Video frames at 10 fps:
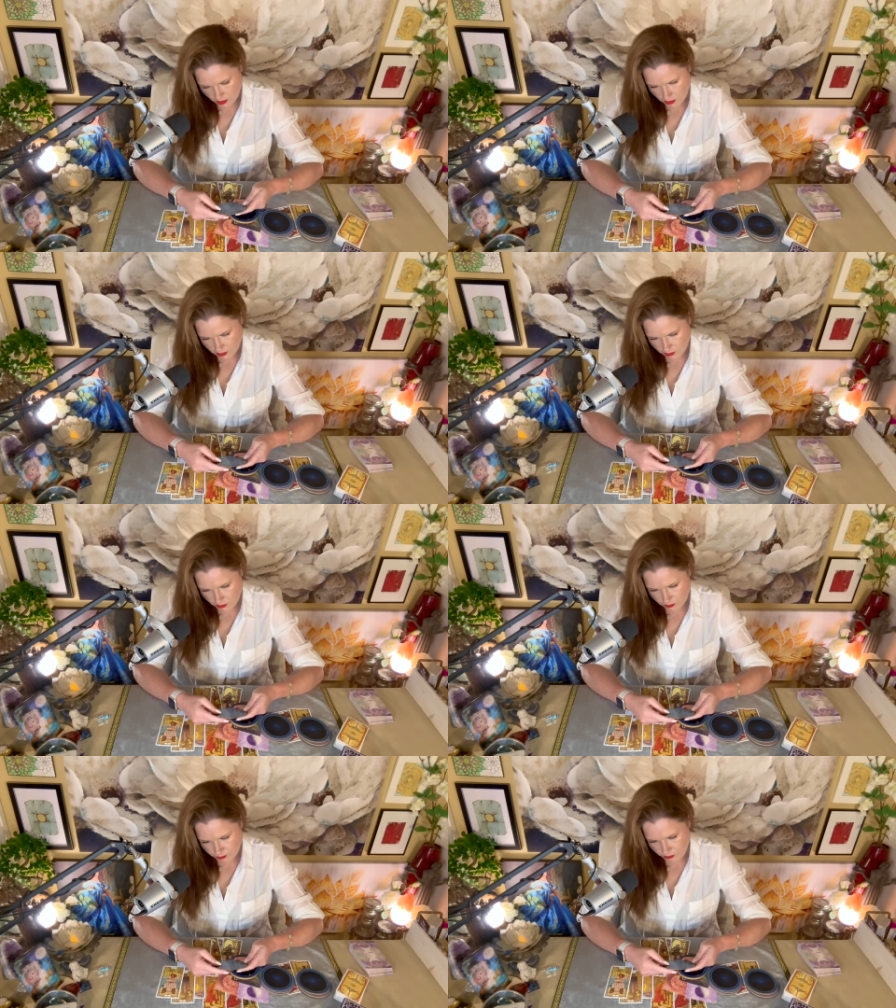the
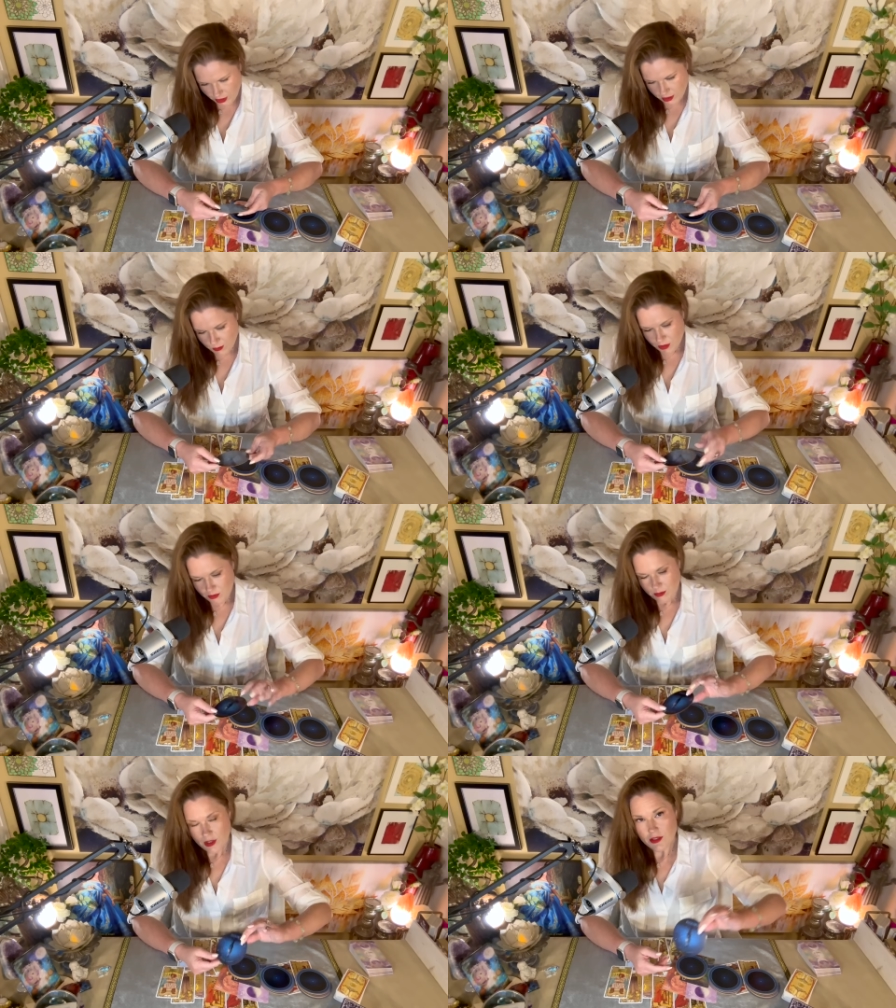groom,
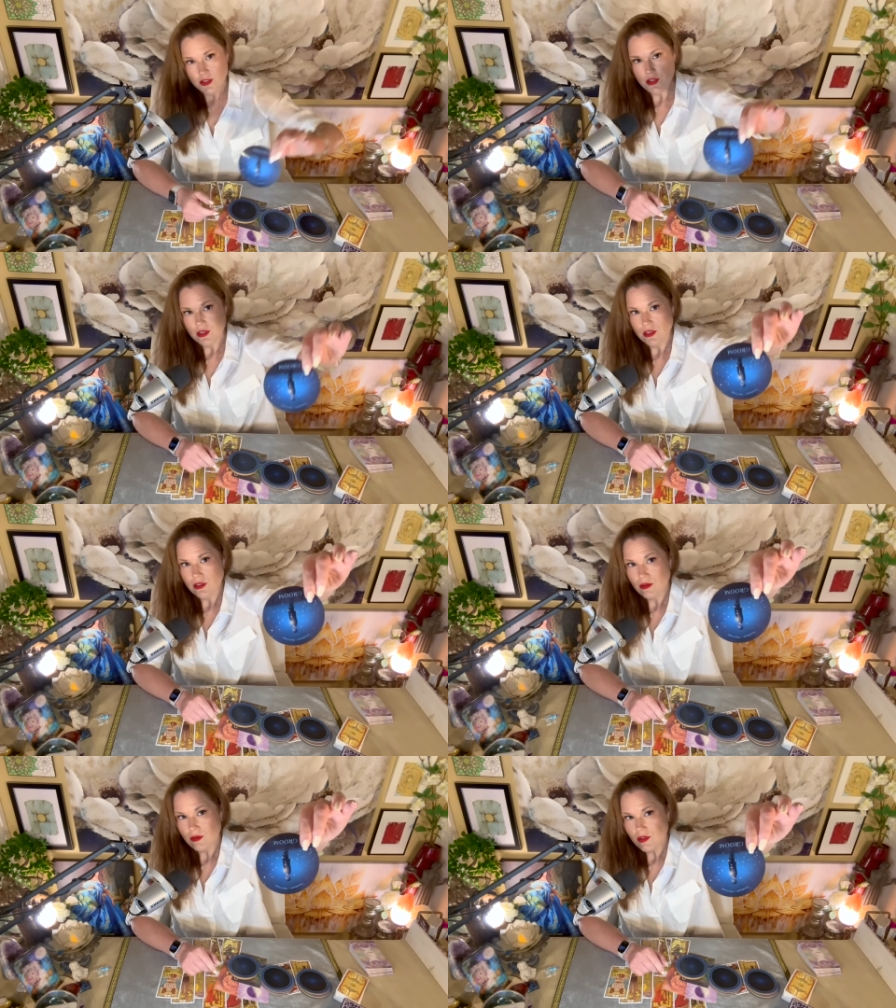husband, marriage. I
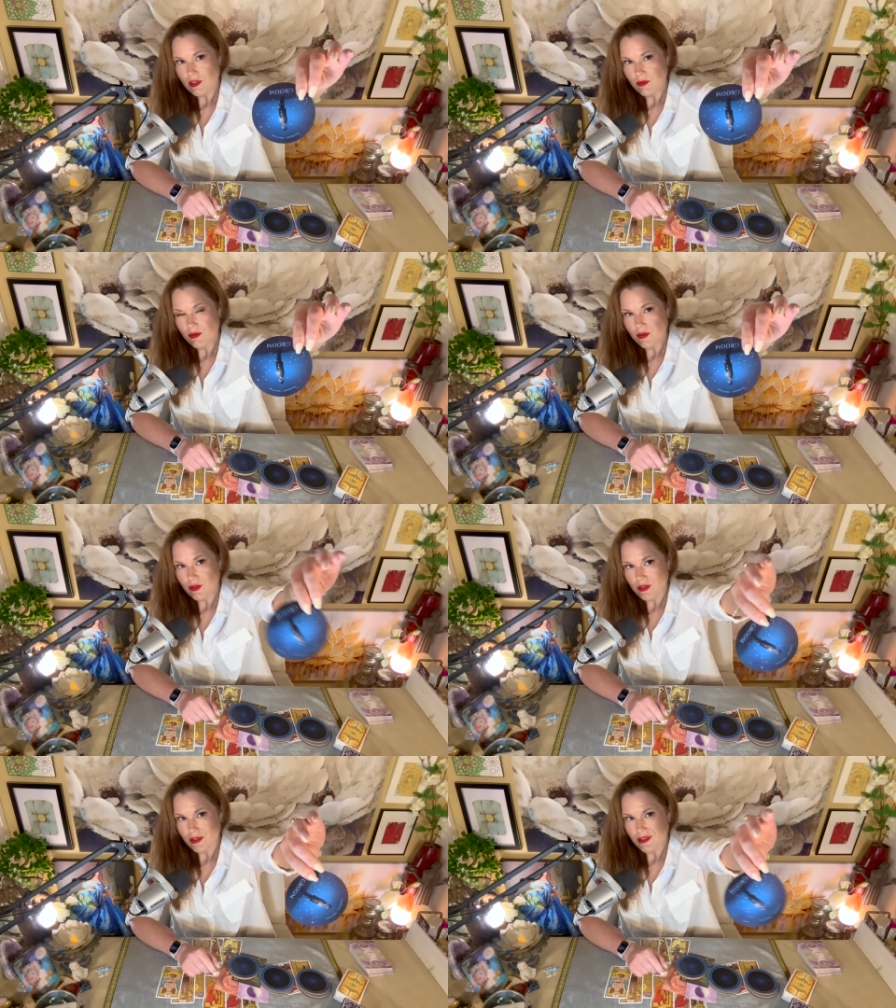know it's in
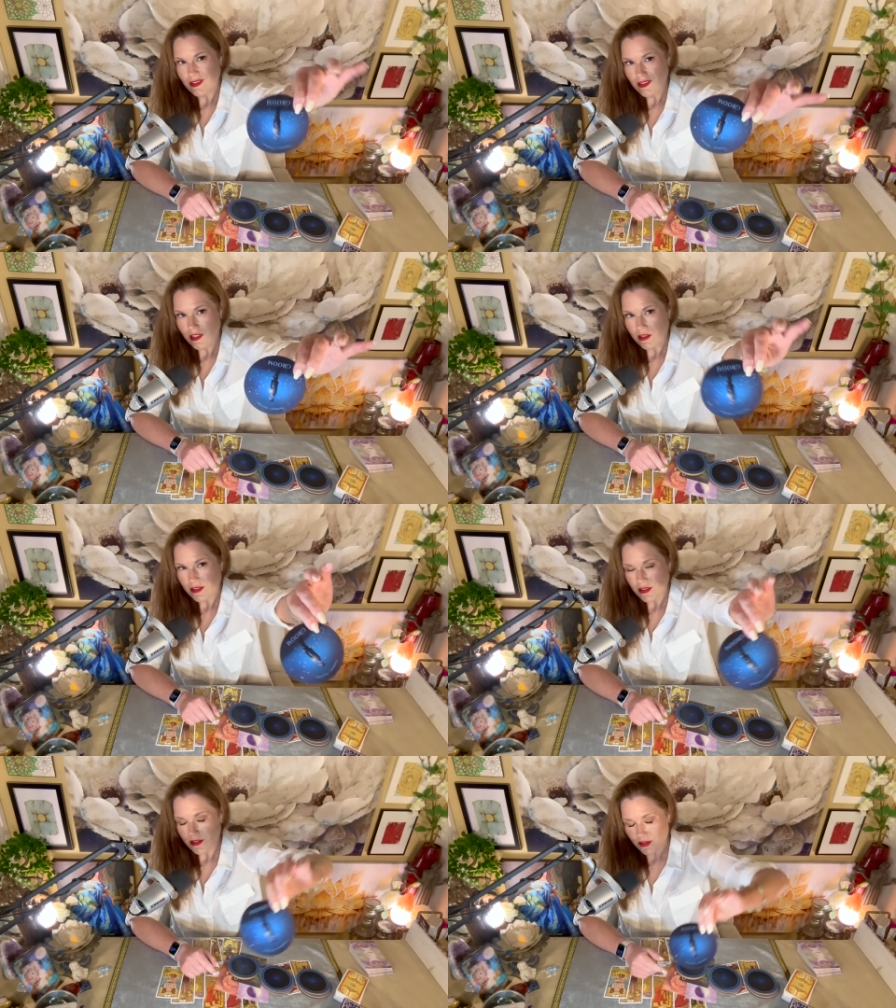reverse, yeah, kind of
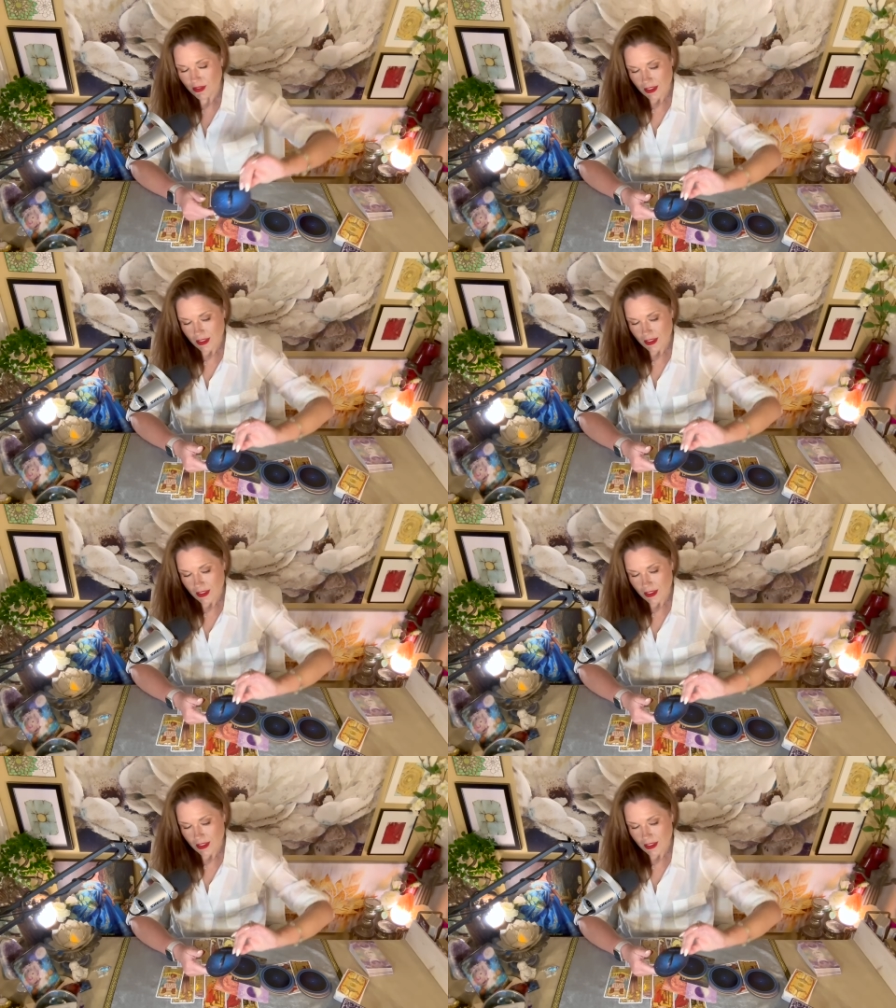like this.